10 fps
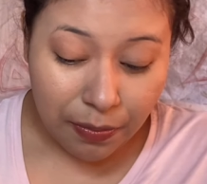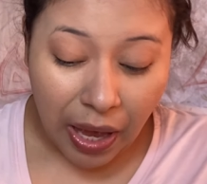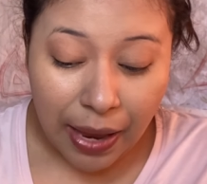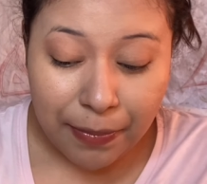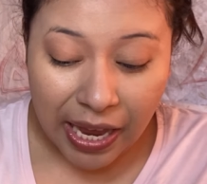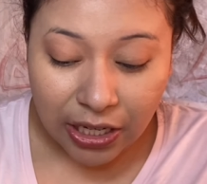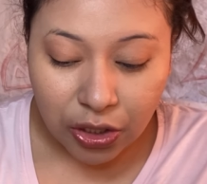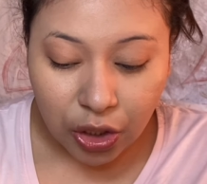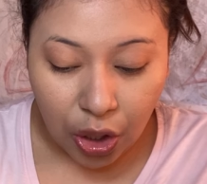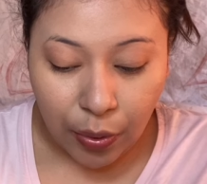I might
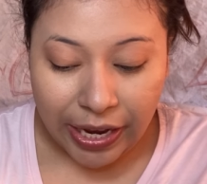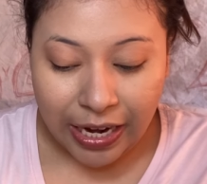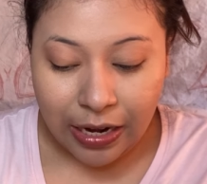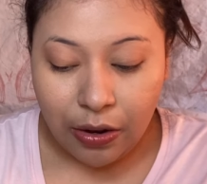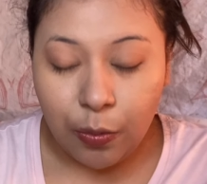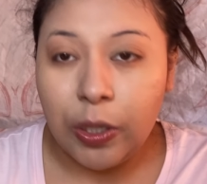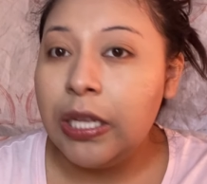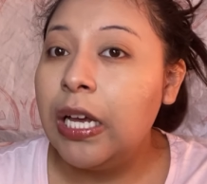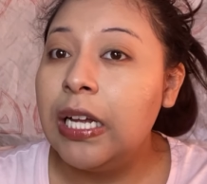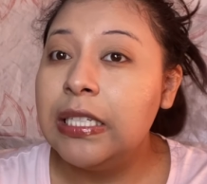go in with
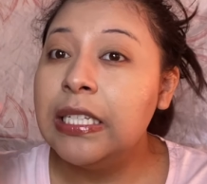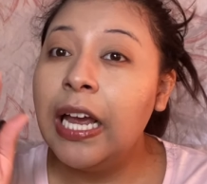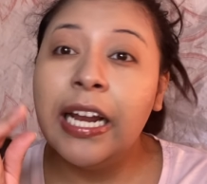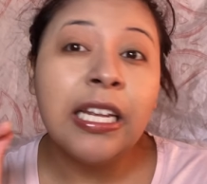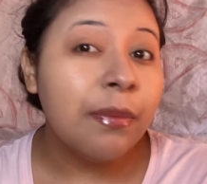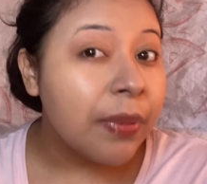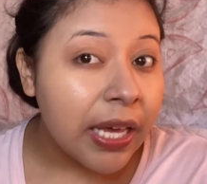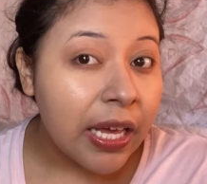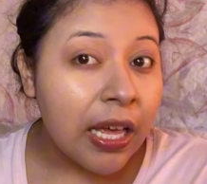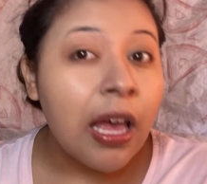a tiny bit